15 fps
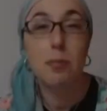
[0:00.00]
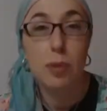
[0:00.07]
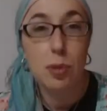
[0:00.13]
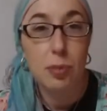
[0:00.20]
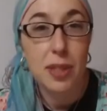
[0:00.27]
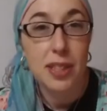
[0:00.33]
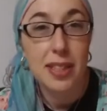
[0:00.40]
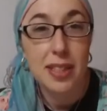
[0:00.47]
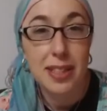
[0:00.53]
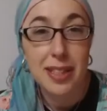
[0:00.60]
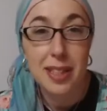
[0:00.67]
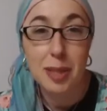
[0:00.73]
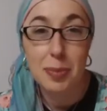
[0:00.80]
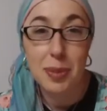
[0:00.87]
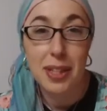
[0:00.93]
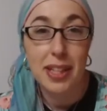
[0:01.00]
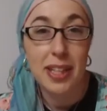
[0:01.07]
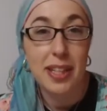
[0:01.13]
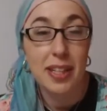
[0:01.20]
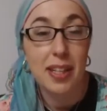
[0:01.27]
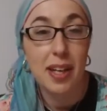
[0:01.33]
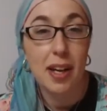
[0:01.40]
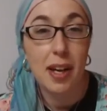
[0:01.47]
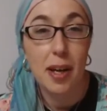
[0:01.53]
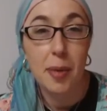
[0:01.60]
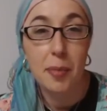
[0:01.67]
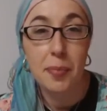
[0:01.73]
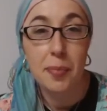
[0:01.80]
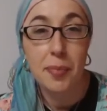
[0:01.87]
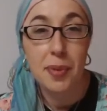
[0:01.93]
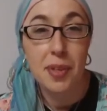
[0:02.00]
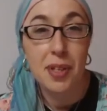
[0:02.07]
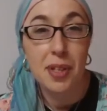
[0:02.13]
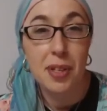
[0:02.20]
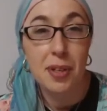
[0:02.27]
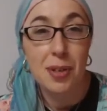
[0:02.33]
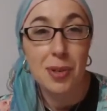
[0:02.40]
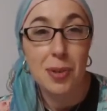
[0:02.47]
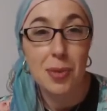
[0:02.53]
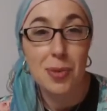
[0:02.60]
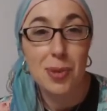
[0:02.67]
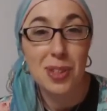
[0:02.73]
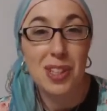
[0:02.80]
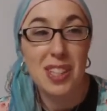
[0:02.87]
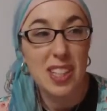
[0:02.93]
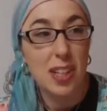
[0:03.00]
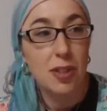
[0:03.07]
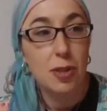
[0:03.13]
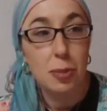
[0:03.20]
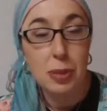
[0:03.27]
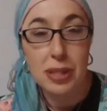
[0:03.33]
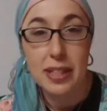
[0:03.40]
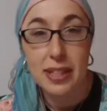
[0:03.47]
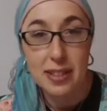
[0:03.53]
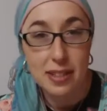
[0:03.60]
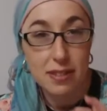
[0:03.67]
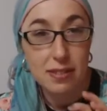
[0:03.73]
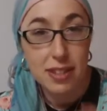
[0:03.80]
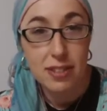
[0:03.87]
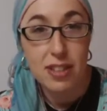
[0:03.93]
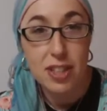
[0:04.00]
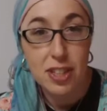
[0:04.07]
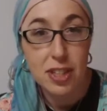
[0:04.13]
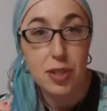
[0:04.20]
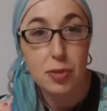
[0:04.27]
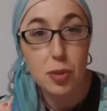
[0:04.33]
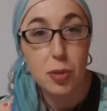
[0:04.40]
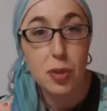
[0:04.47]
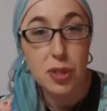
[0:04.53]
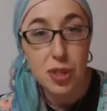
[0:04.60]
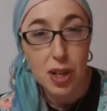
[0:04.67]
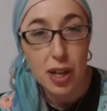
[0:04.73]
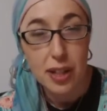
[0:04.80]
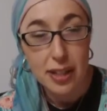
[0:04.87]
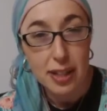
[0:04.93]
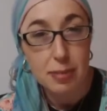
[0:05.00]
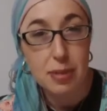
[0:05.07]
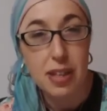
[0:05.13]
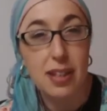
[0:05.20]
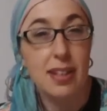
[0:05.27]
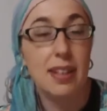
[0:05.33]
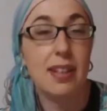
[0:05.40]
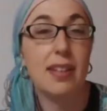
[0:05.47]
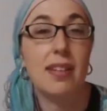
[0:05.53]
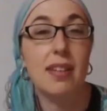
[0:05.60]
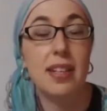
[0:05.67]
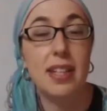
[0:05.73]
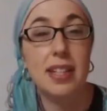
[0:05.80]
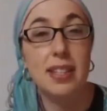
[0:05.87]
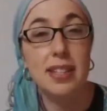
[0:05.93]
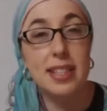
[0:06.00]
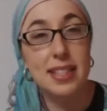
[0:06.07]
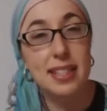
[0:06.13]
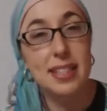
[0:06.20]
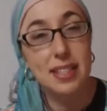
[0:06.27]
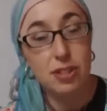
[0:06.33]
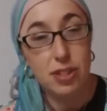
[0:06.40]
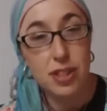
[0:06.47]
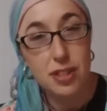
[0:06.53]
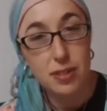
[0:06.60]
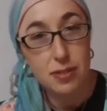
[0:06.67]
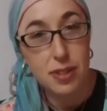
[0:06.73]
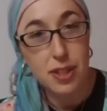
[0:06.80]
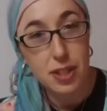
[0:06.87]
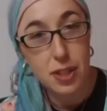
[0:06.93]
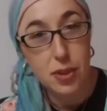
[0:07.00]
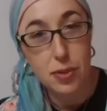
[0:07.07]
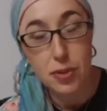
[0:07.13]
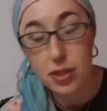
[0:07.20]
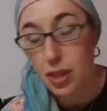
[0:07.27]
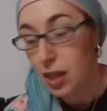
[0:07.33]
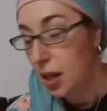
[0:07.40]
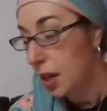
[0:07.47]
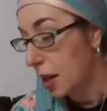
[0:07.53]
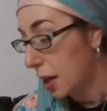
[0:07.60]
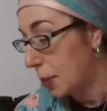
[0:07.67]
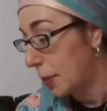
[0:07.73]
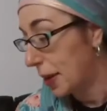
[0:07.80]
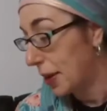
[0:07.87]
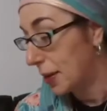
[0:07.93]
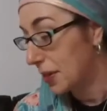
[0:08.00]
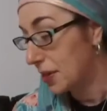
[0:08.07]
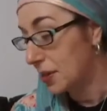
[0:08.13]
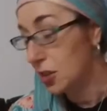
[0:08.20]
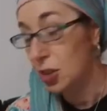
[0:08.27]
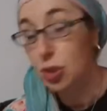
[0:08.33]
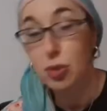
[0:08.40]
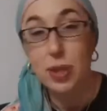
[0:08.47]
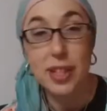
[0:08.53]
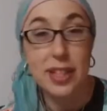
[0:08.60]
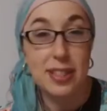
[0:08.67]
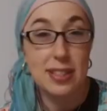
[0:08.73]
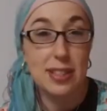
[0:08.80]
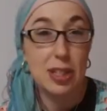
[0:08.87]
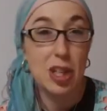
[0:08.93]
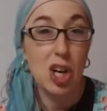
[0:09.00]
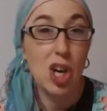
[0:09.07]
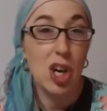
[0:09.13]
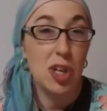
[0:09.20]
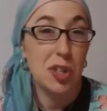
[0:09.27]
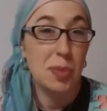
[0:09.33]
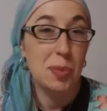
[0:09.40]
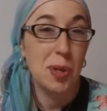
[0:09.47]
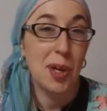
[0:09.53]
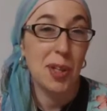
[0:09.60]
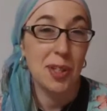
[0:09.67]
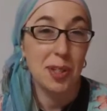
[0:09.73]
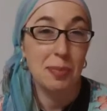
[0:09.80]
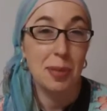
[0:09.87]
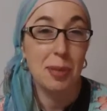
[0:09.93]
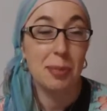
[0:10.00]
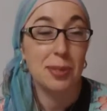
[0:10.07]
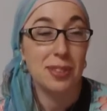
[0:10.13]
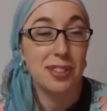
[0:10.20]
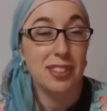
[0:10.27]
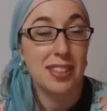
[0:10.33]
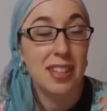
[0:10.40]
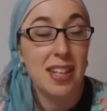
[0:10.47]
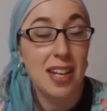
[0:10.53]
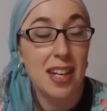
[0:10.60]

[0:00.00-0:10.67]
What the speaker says: moment to explain really the underpinnings, the foundation of what we're talking about here in this series of videos about the screens, the car, the ball, and the bubbles.